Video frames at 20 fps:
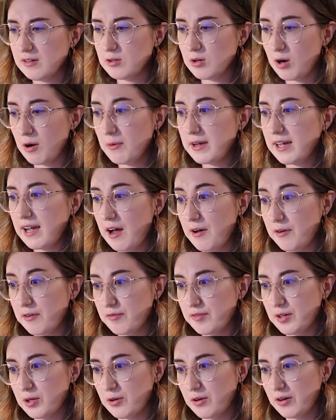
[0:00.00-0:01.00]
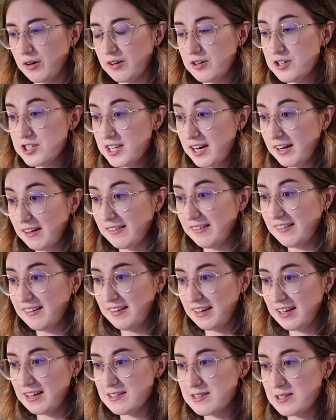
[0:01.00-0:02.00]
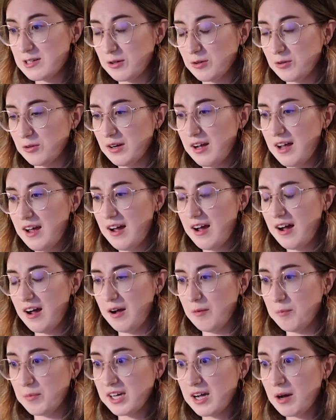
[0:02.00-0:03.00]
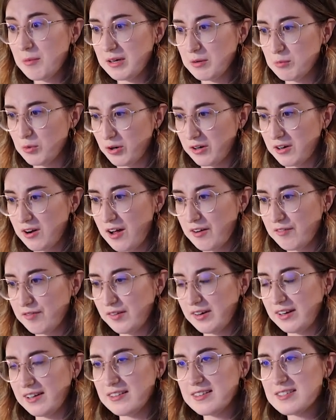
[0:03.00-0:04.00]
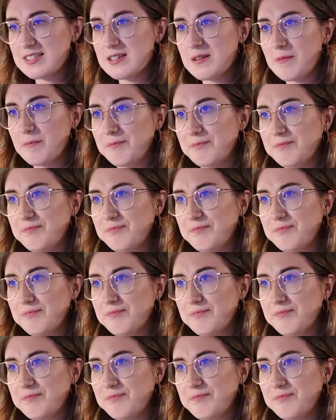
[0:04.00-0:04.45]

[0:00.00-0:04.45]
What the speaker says: growing out of your shell into becoming more confident.